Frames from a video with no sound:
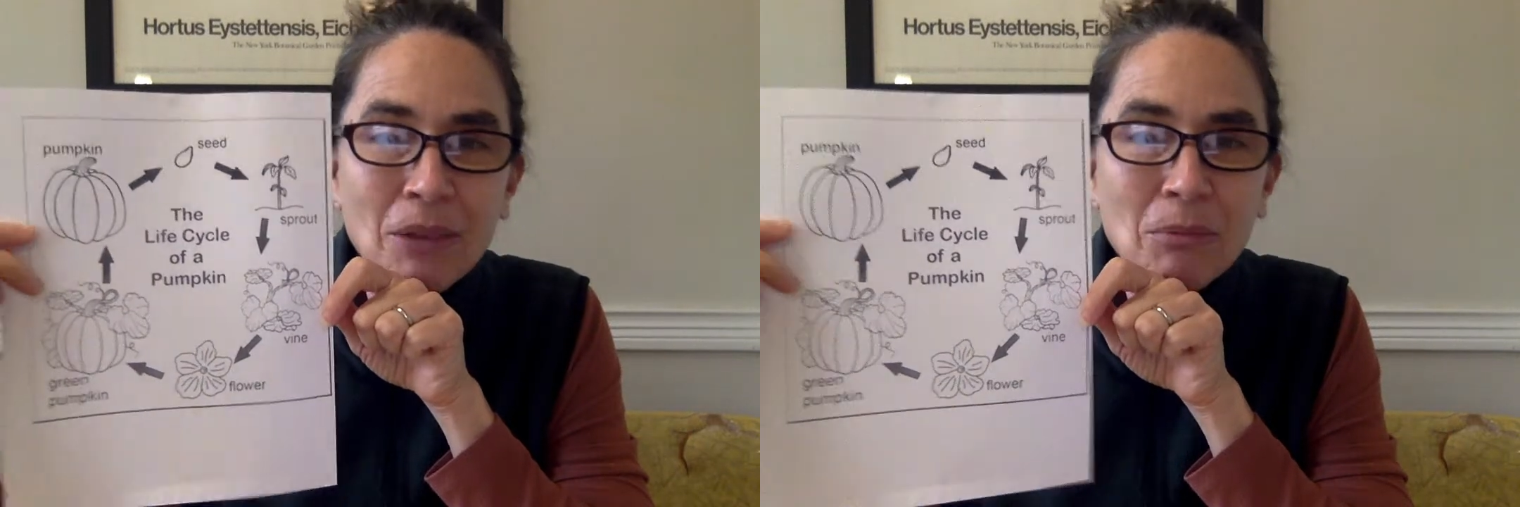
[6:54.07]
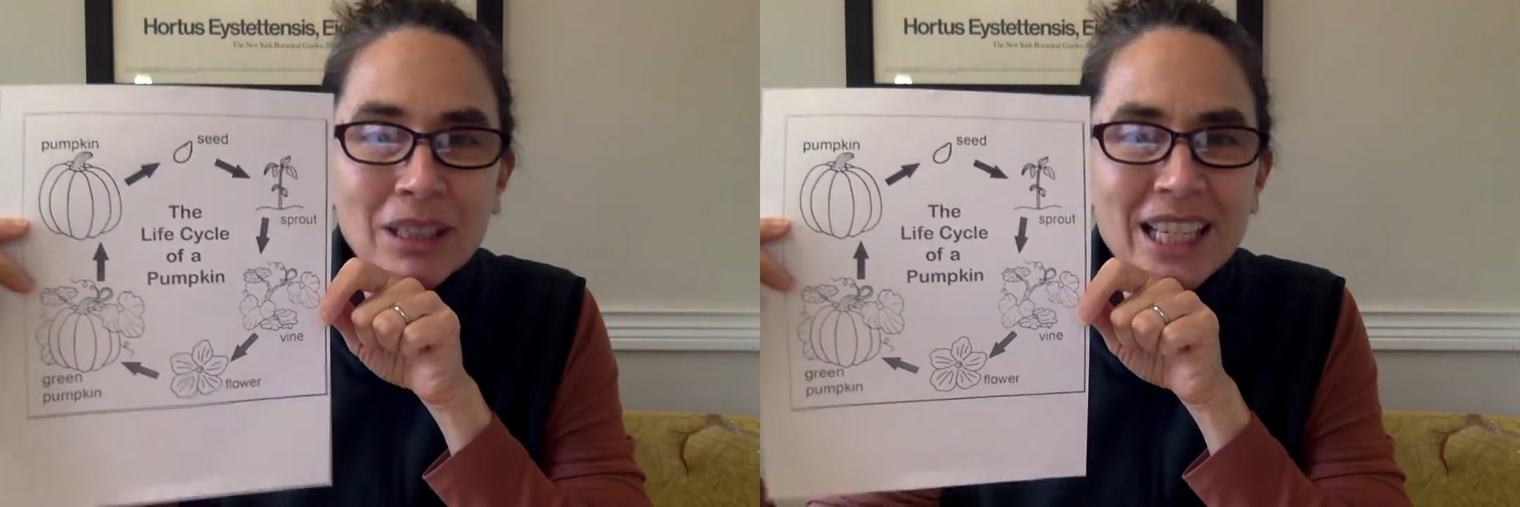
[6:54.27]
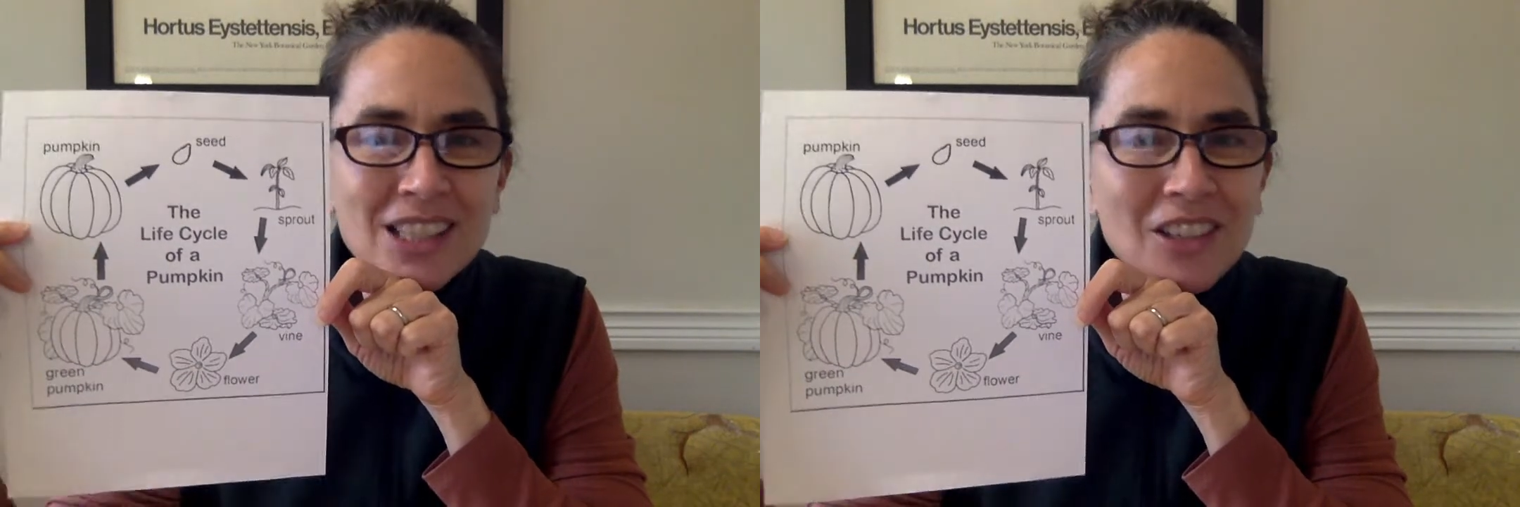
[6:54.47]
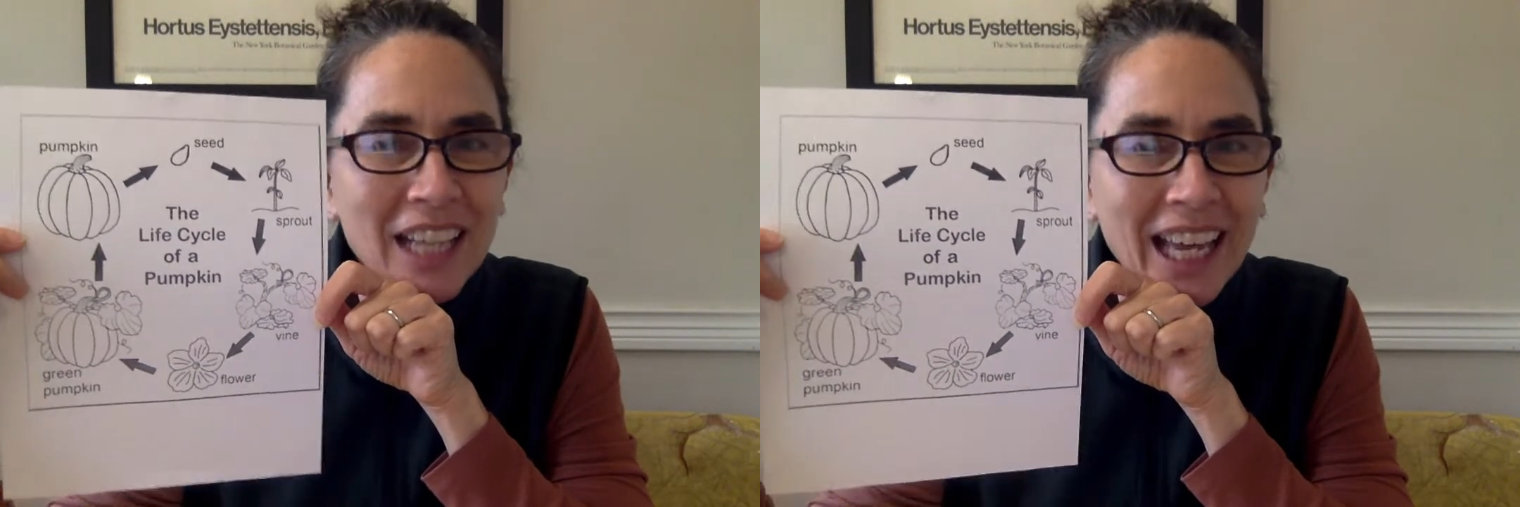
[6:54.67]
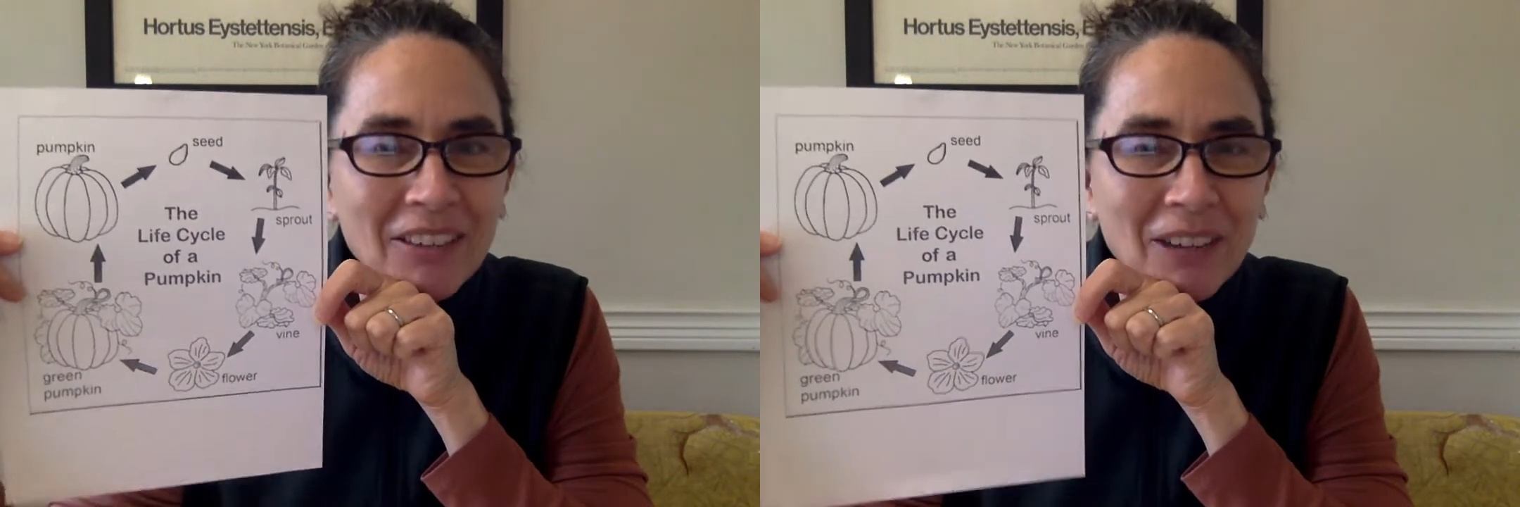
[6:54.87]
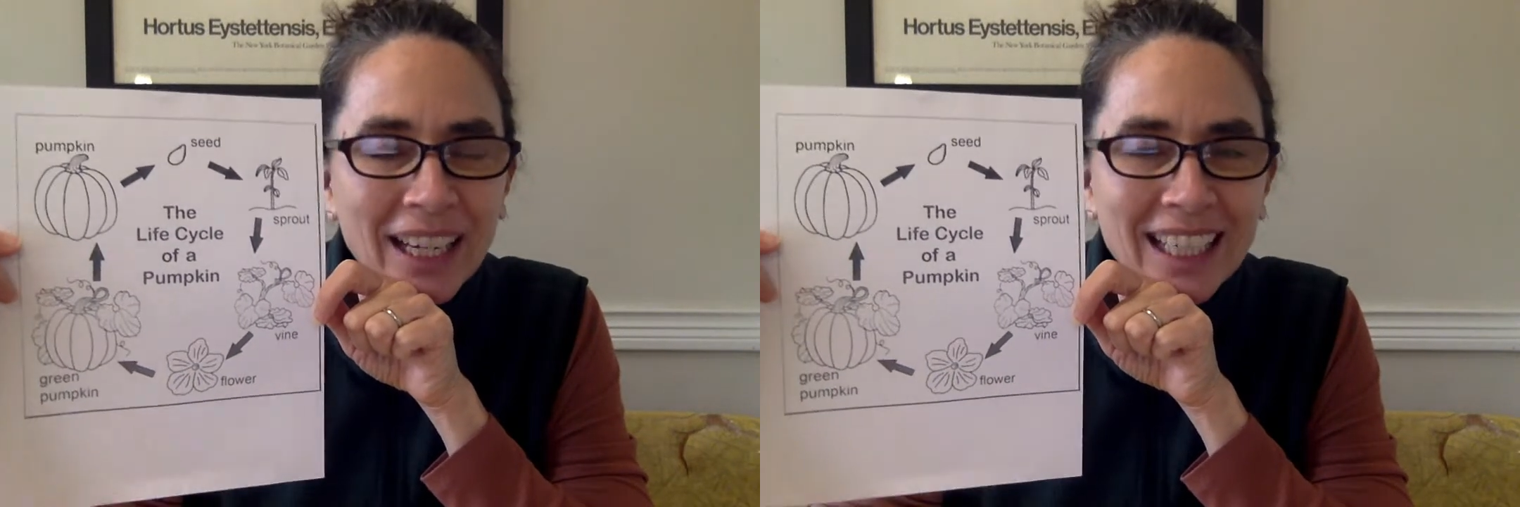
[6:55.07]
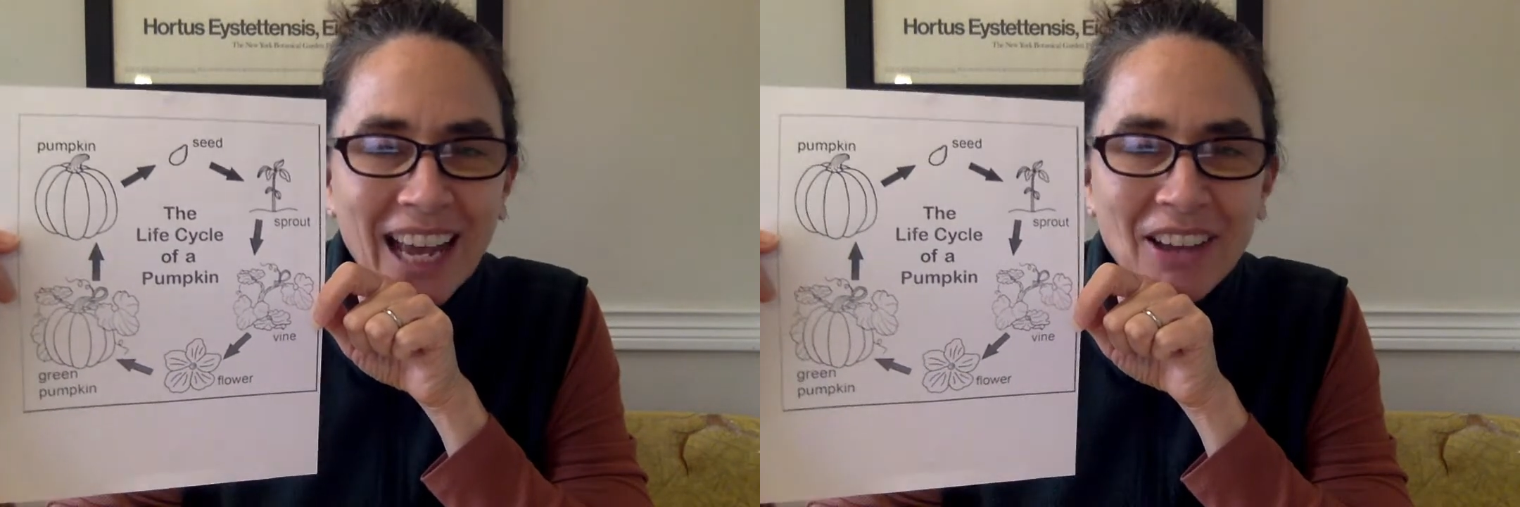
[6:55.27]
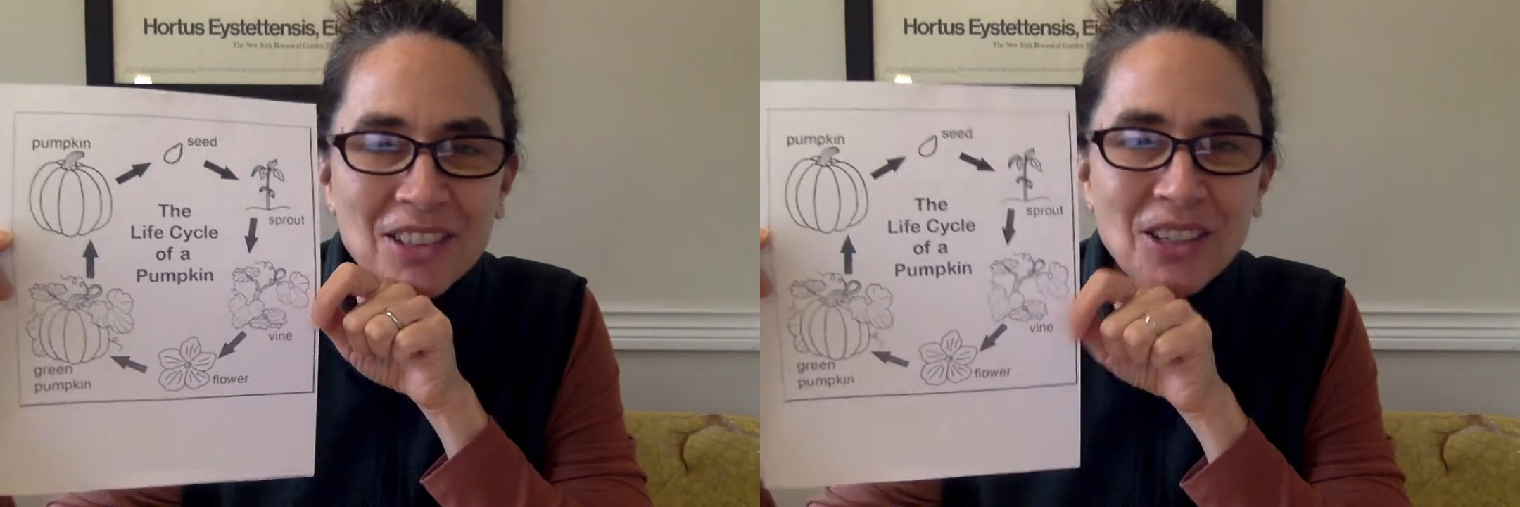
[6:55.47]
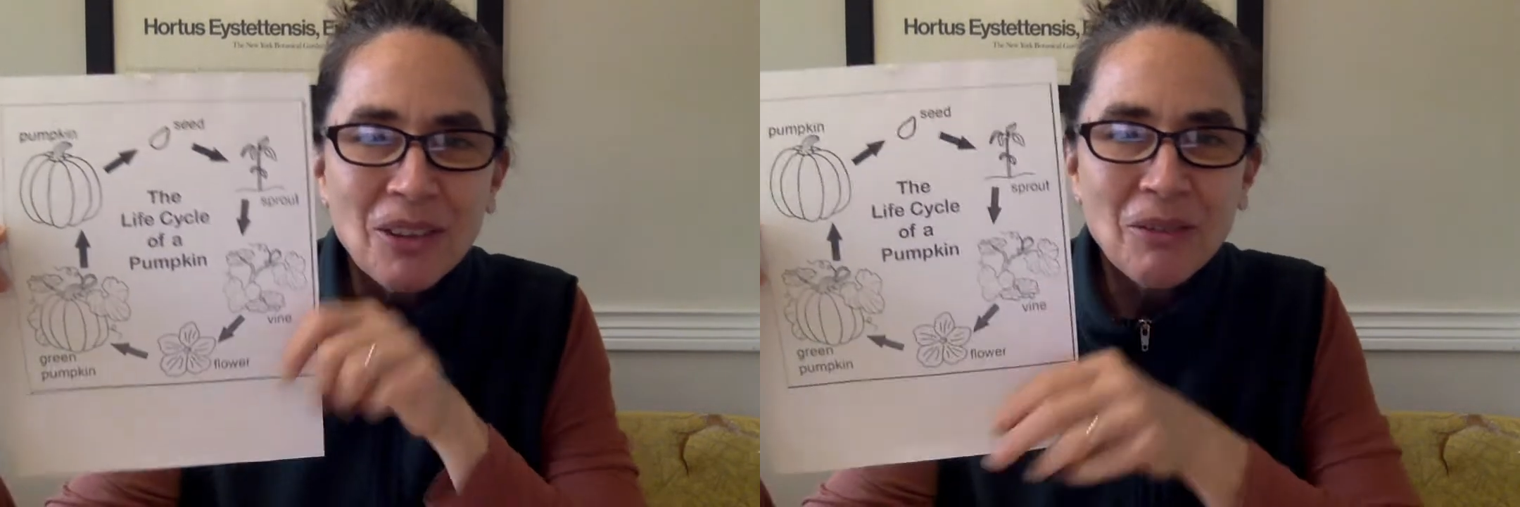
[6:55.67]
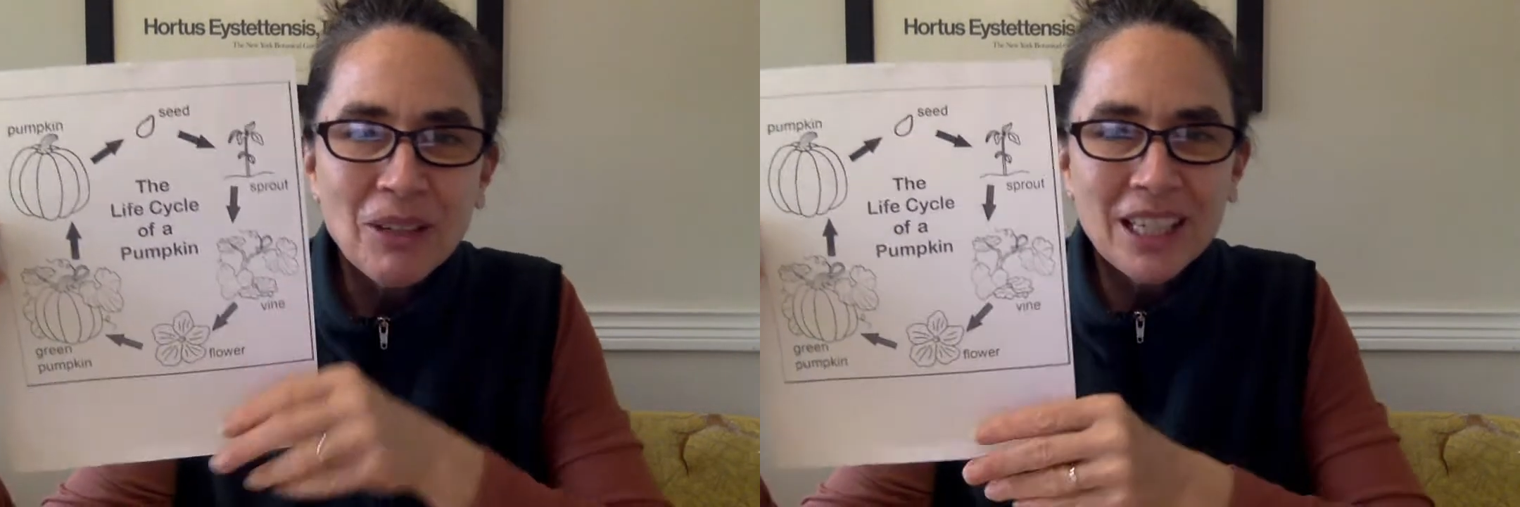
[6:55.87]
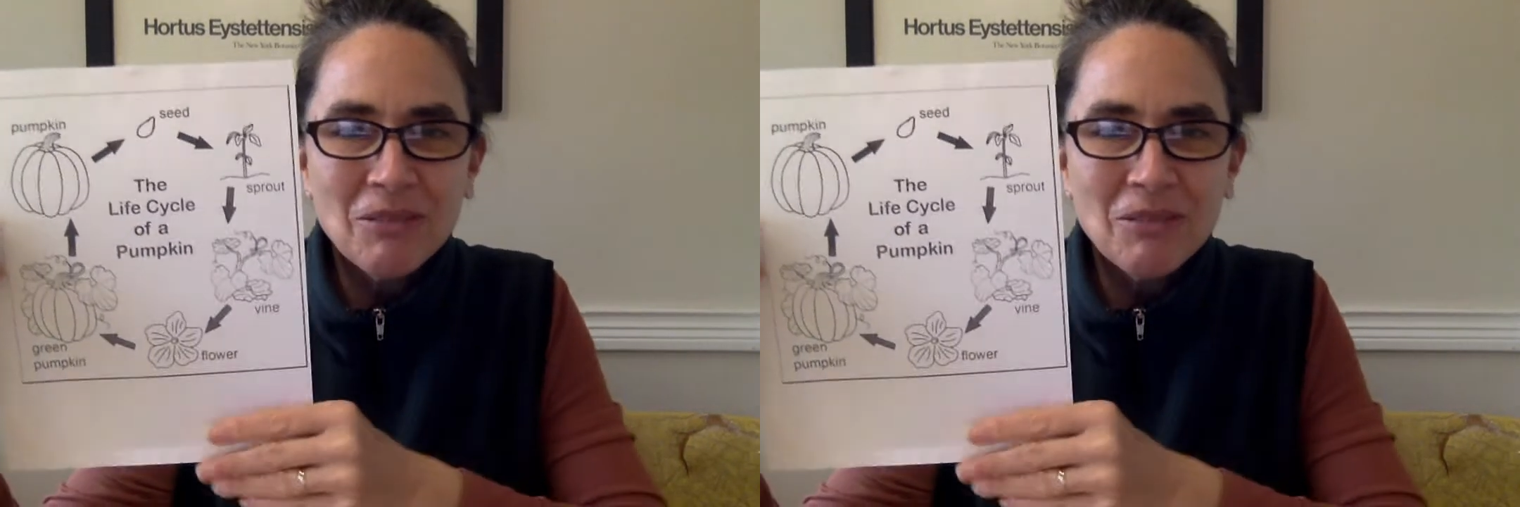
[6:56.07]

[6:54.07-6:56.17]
but let's look at it right now so that we can